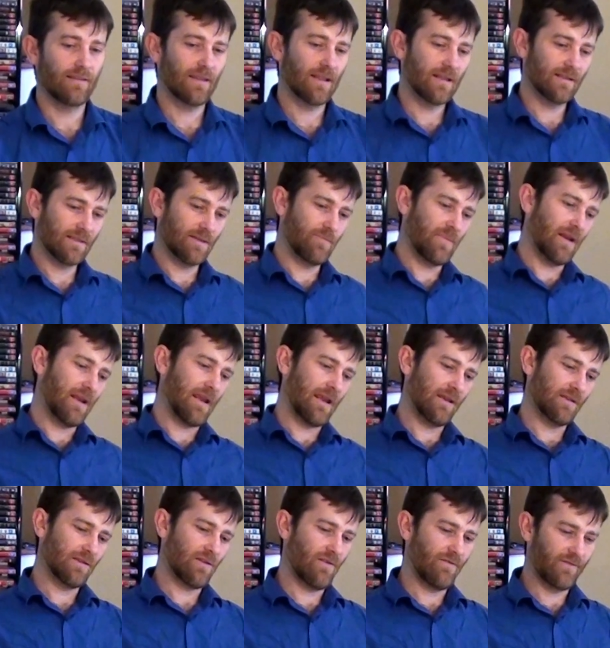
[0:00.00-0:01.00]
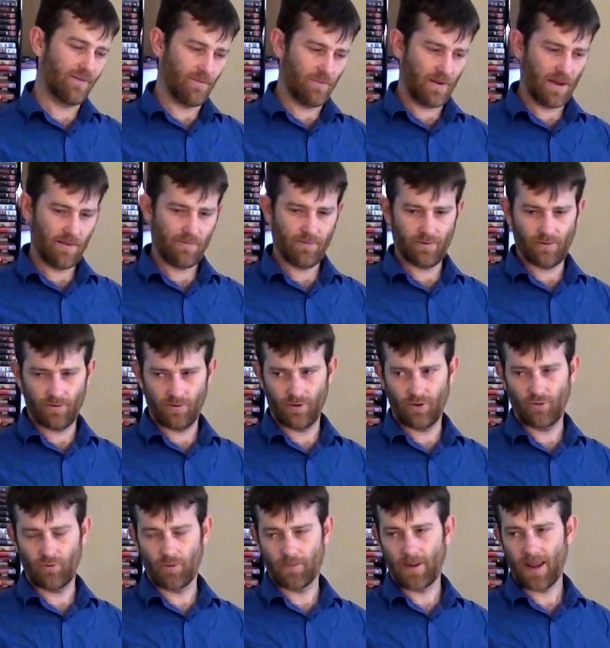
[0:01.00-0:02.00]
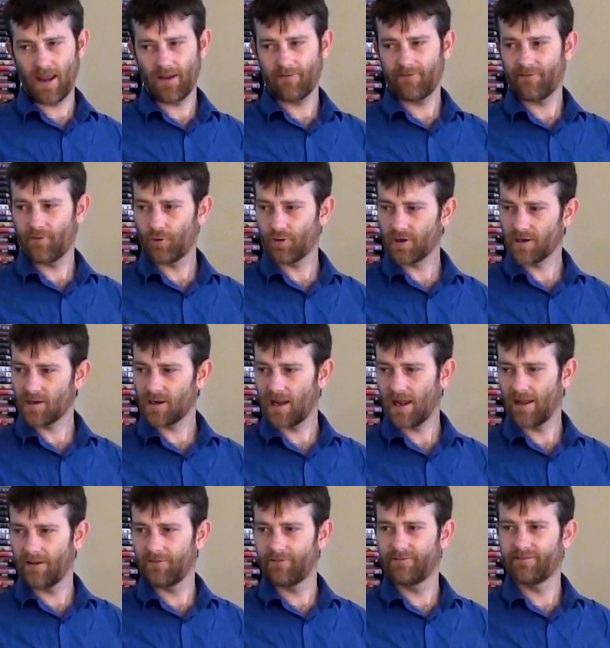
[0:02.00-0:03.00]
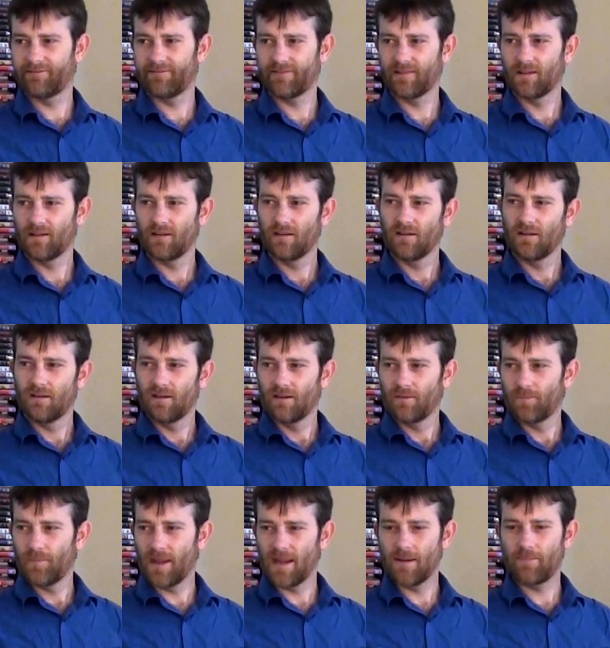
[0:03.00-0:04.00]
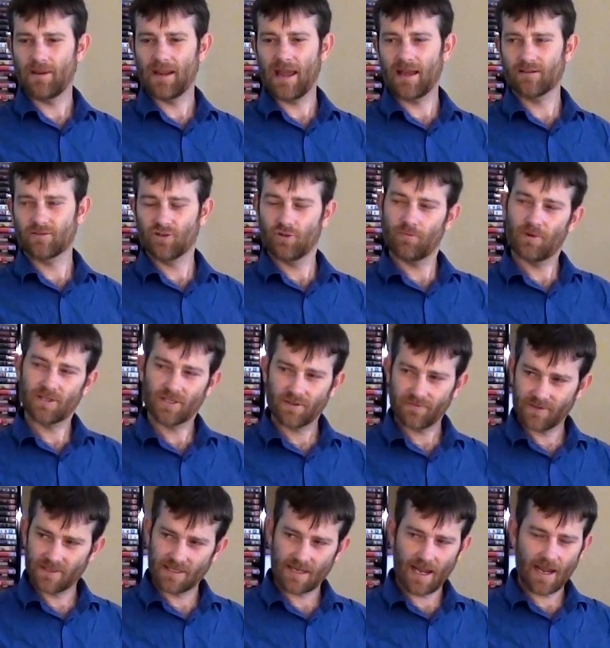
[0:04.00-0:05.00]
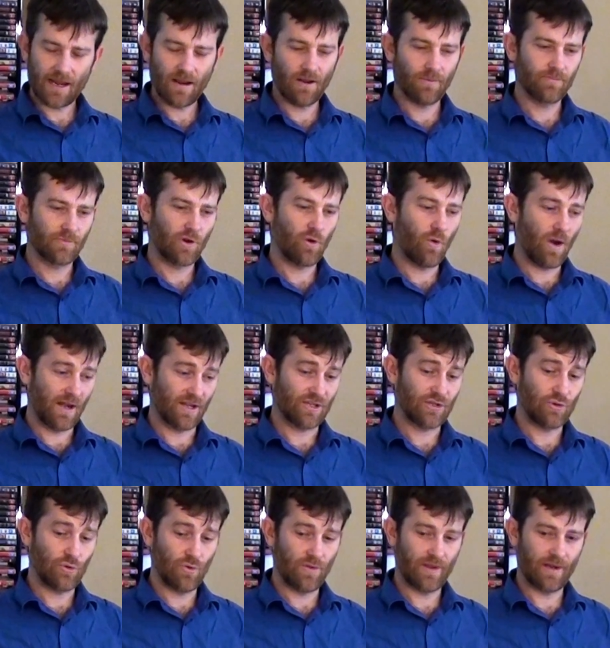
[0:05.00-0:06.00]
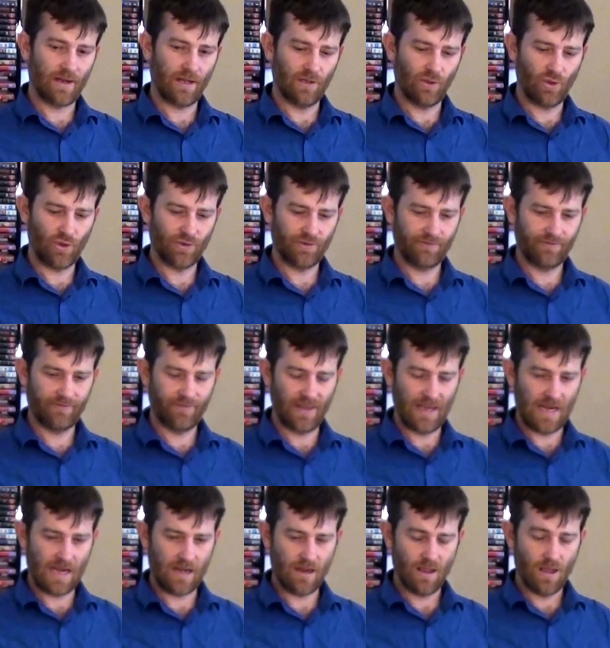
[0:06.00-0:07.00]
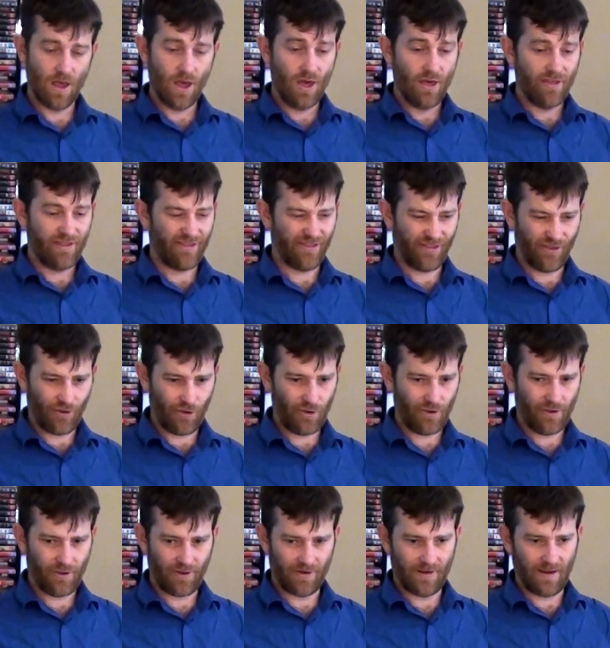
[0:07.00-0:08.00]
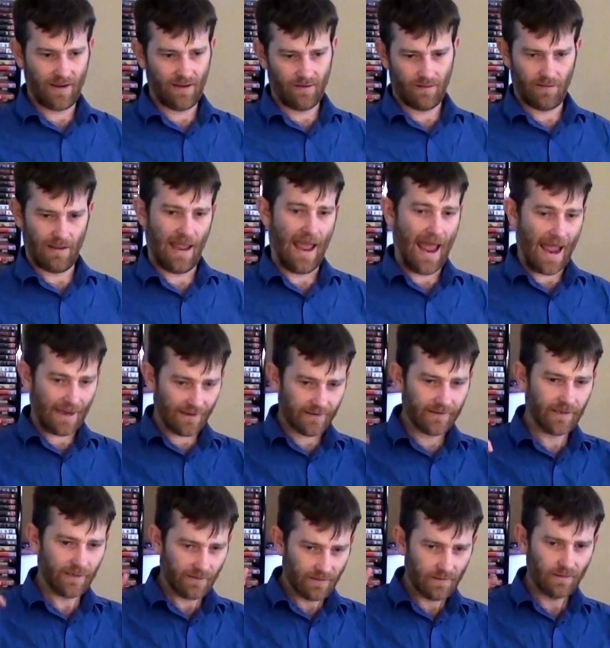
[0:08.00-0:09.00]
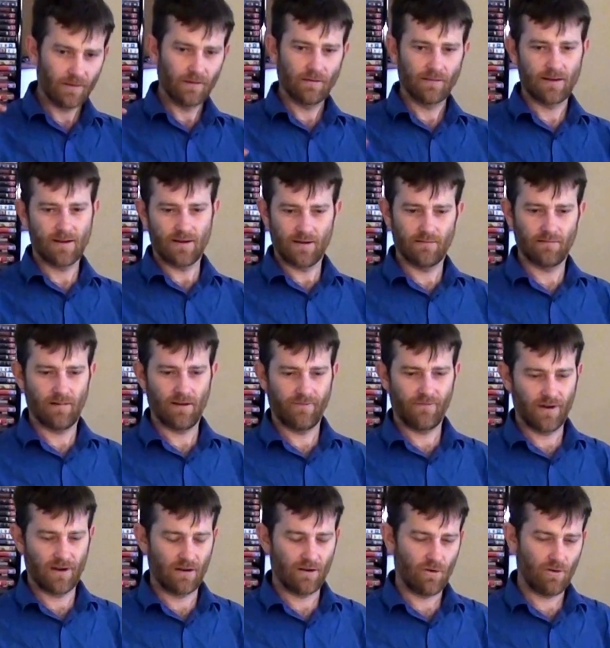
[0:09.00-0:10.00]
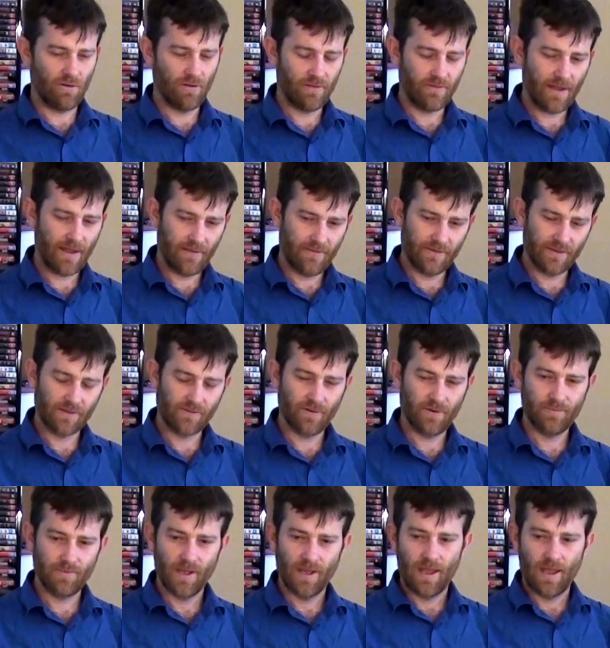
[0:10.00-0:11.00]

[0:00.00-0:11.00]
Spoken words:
I think it's a big case of the people who were paying for it have maybe had too much of a say. I'm quite sure that a lot of the third act, if you can call it that in this film,